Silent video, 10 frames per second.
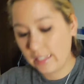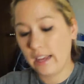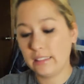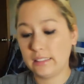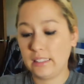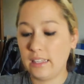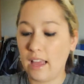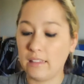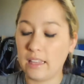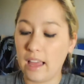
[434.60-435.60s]
did
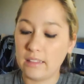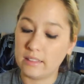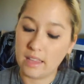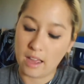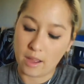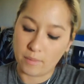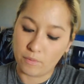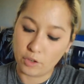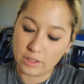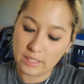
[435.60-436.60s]
see,
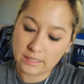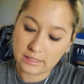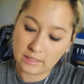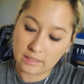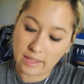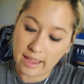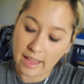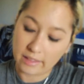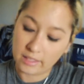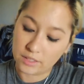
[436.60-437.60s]
for this, they
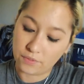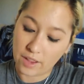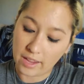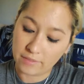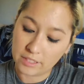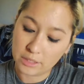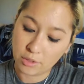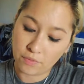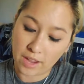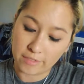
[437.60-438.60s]
had these
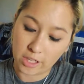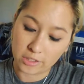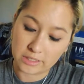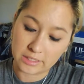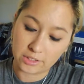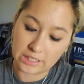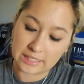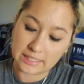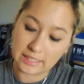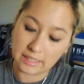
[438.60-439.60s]
were $5. These are
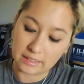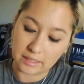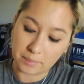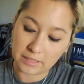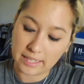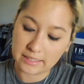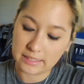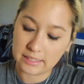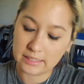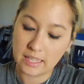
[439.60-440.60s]
the Stila lip
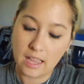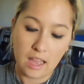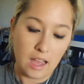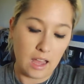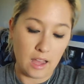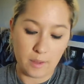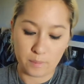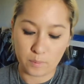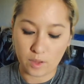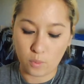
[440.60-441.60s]
glazes.
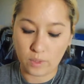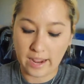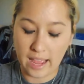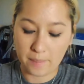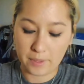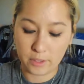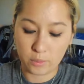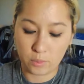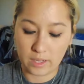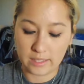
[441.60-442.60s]
What
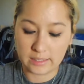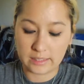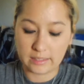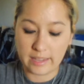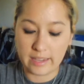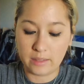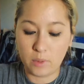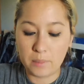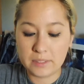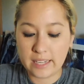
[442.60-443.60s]
happened was the
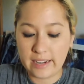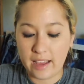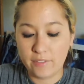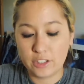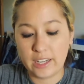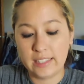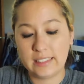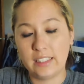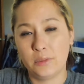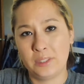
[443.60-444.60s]
website
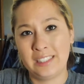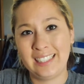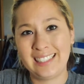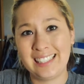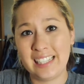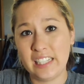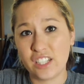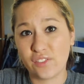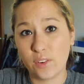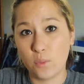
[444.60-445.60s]
advertised that there were
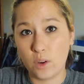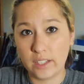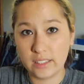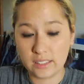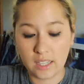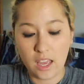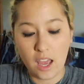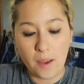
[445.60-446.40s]
16 different ones,